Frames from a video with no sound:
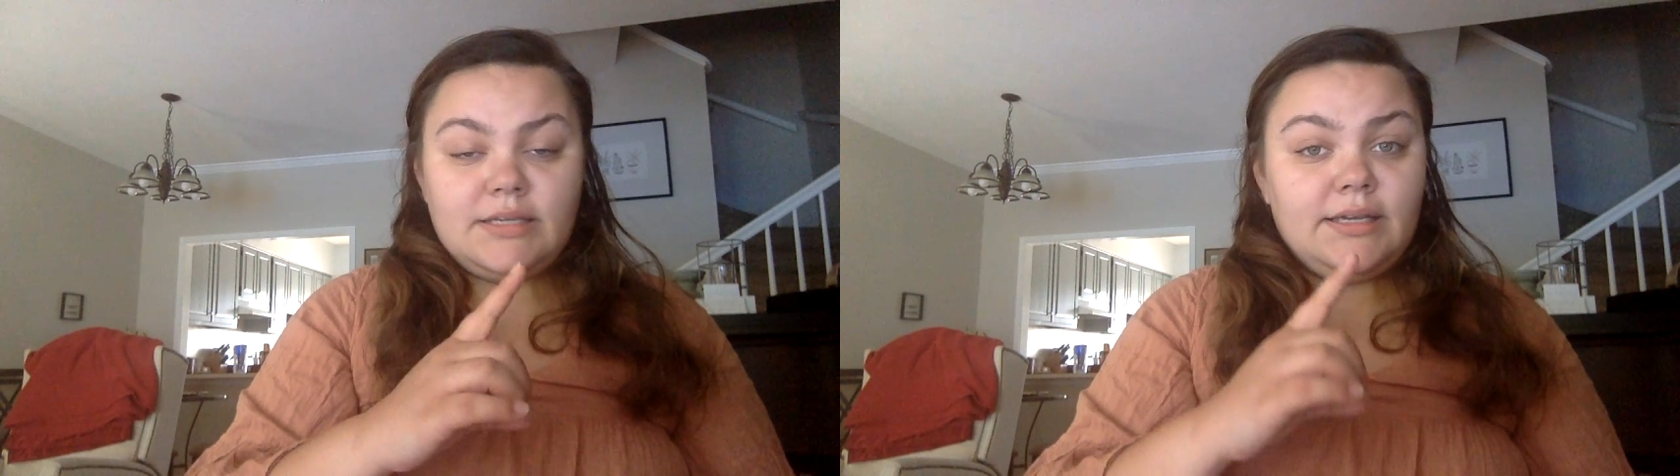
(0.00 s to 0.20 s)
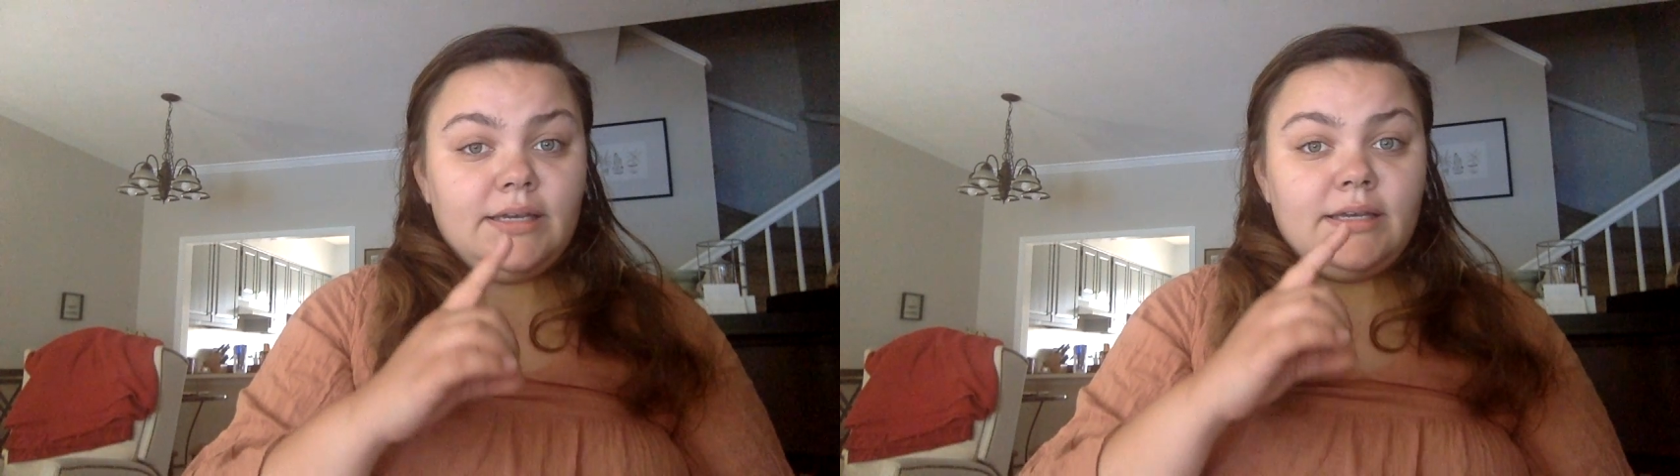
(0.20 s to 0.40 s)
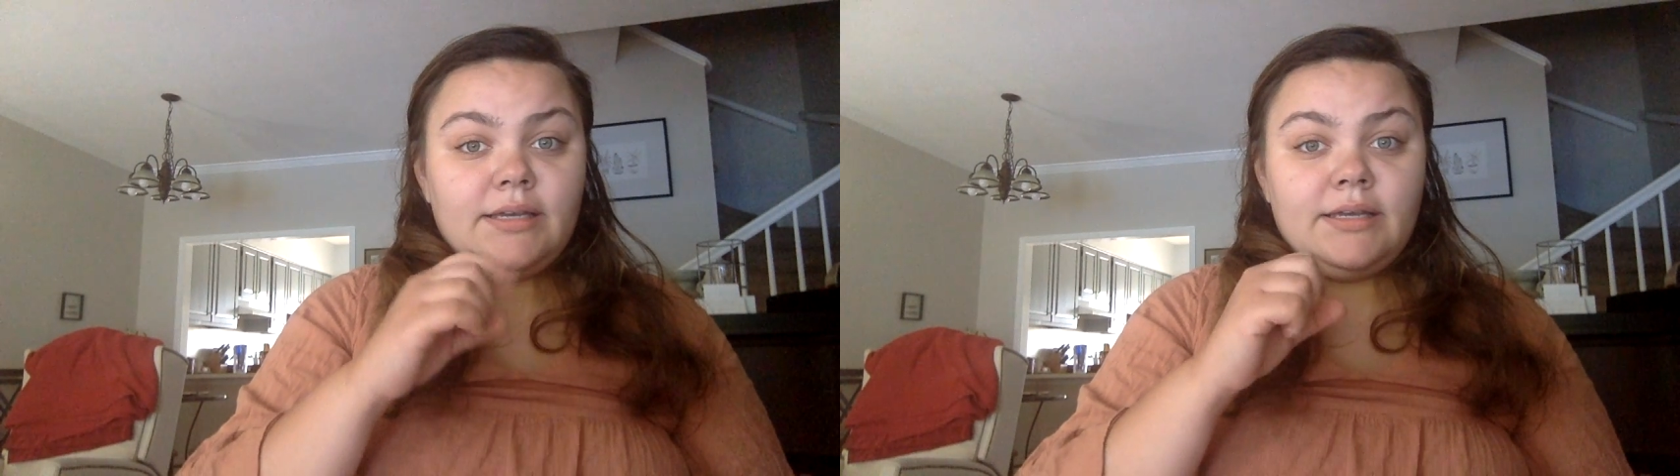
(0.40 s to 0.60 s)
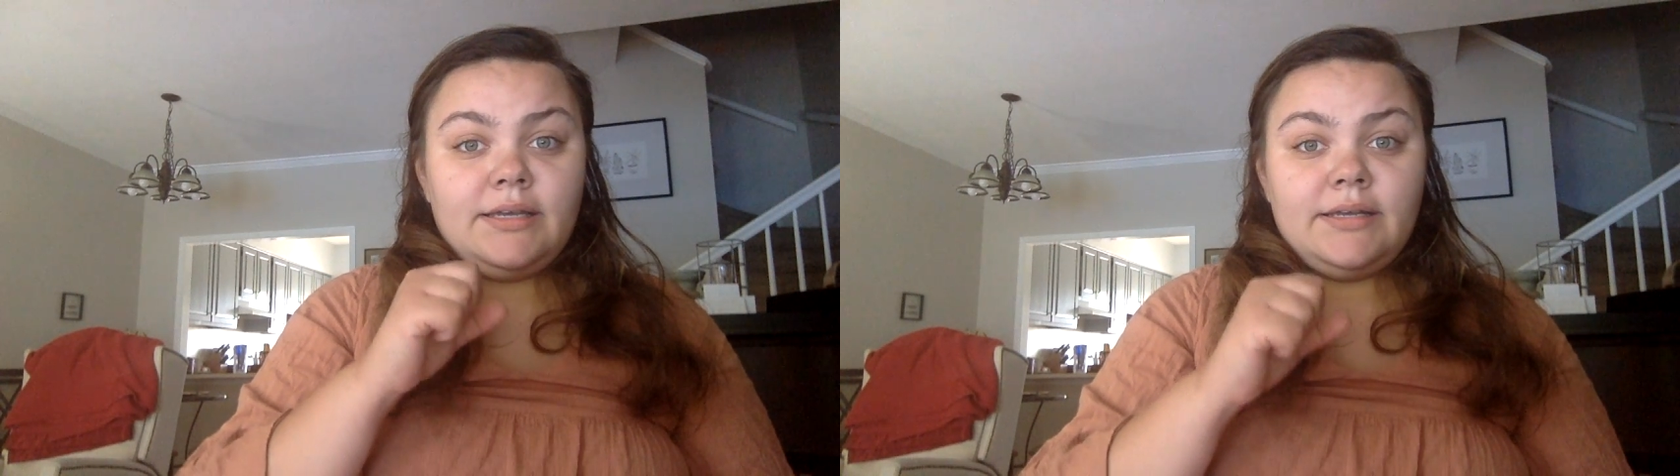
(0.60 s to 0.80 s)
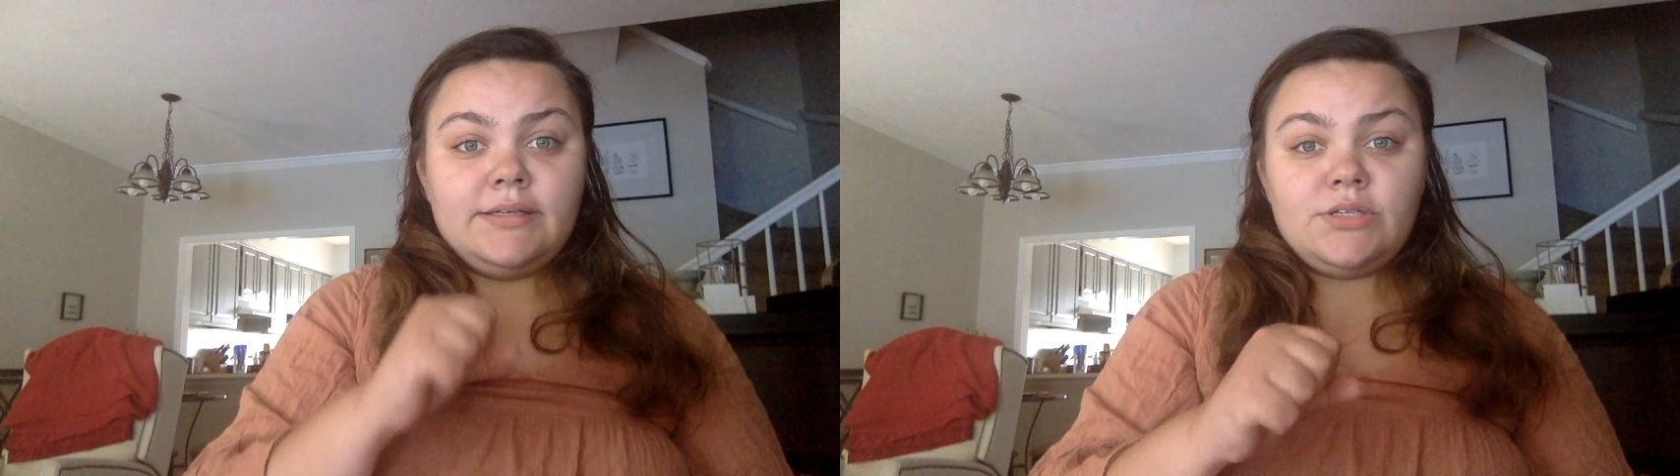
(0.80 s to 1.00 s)

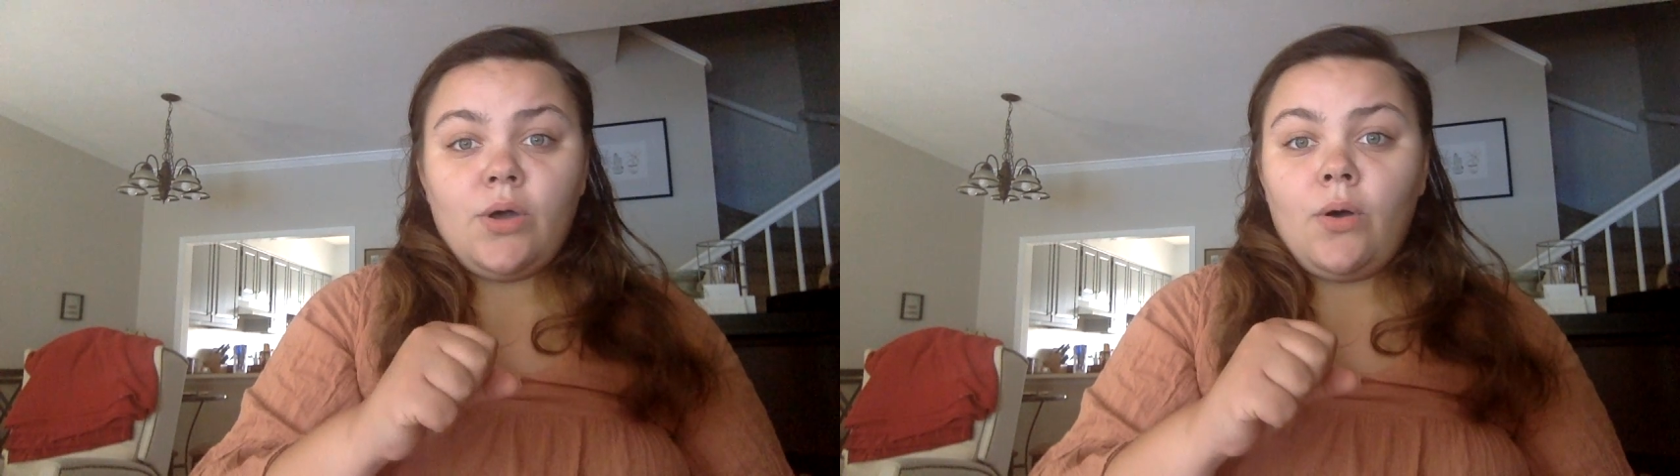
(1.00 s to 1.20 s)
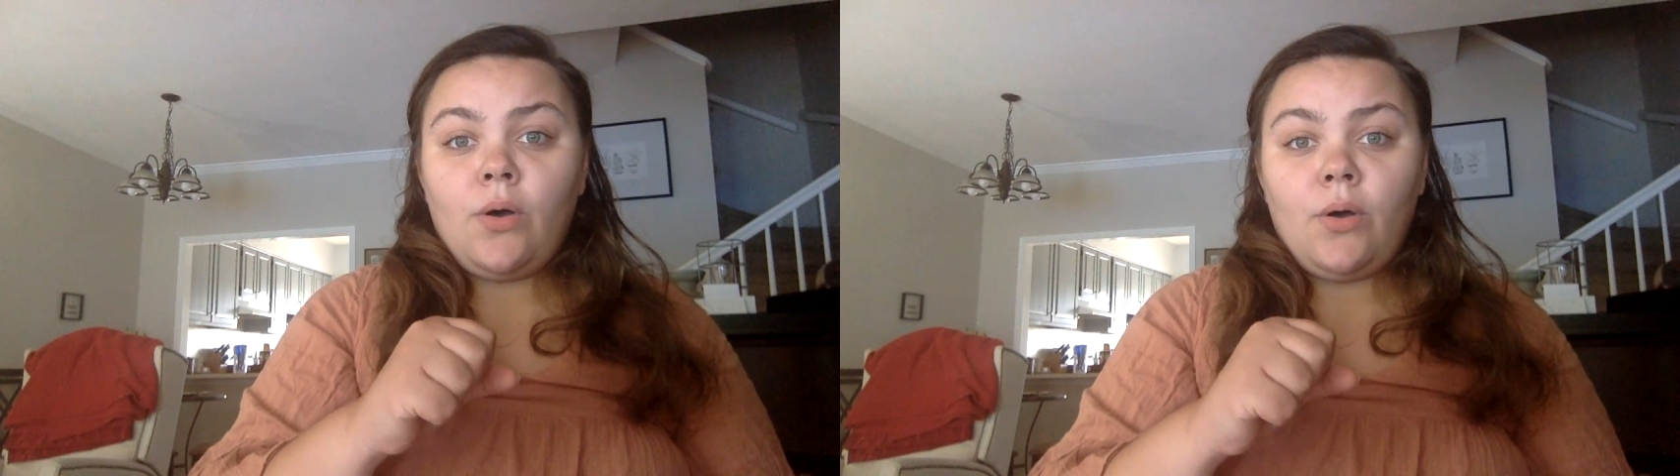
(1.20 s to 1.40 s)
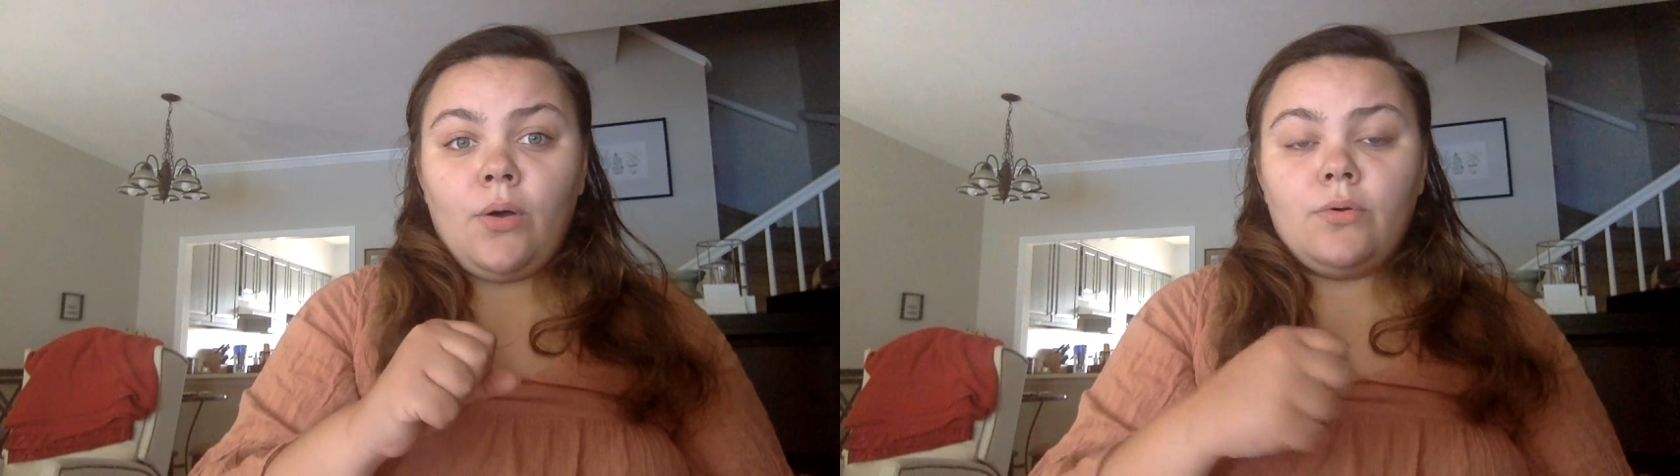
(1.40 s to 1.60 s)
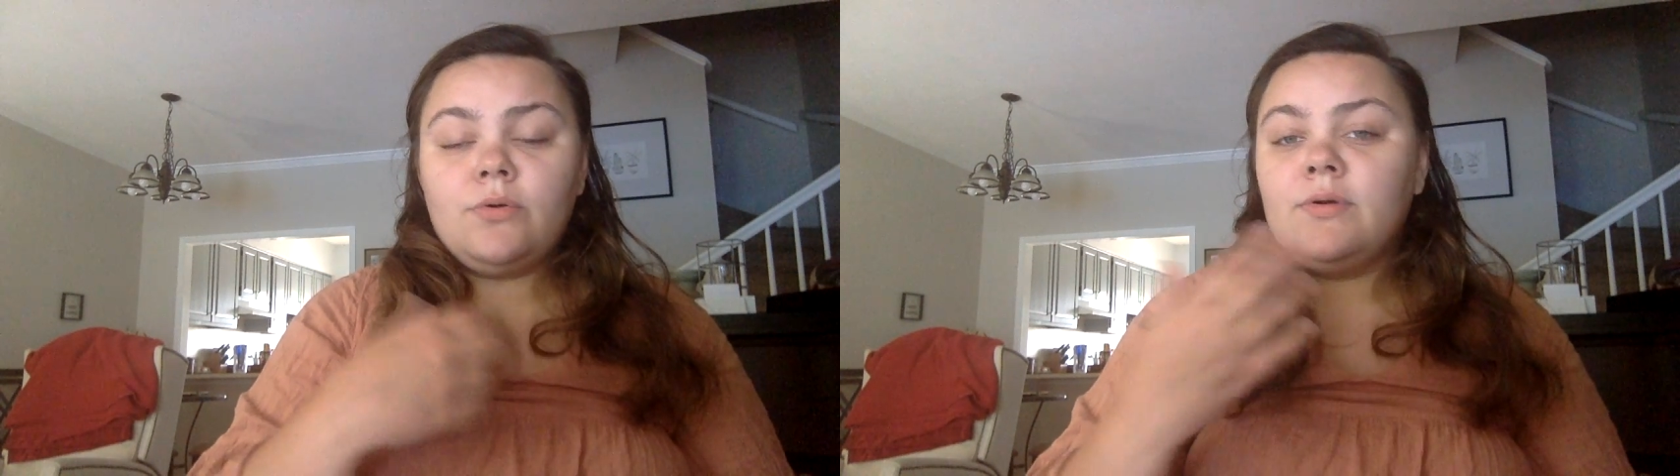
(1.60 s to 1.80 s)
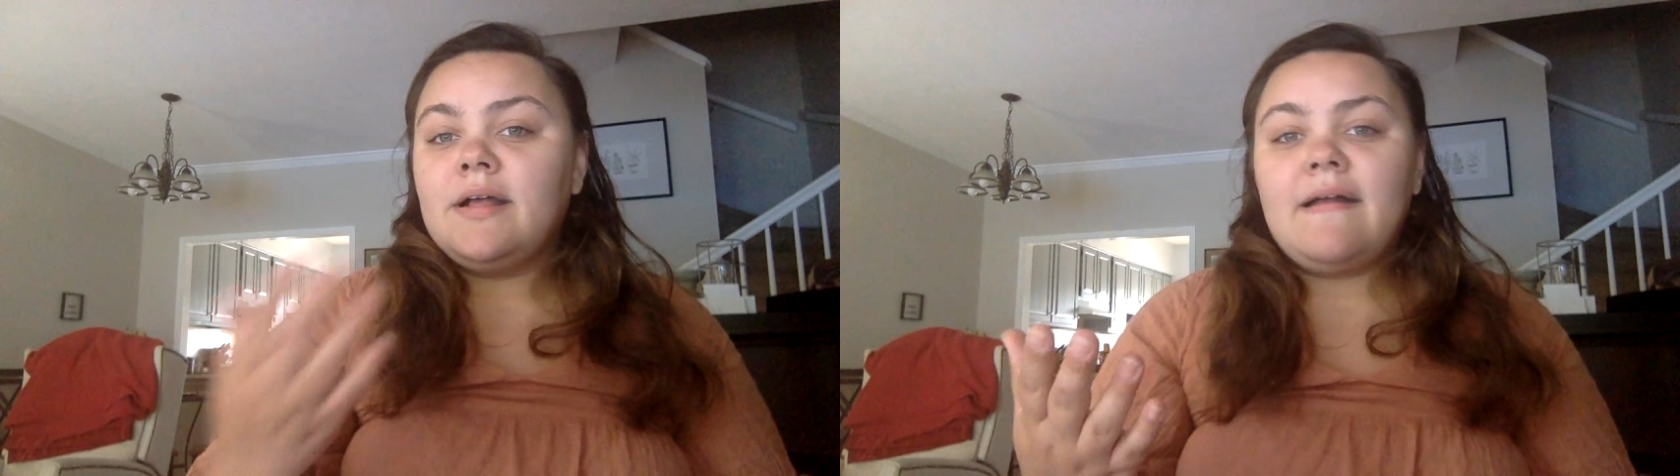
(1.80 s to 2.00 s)
ti, do.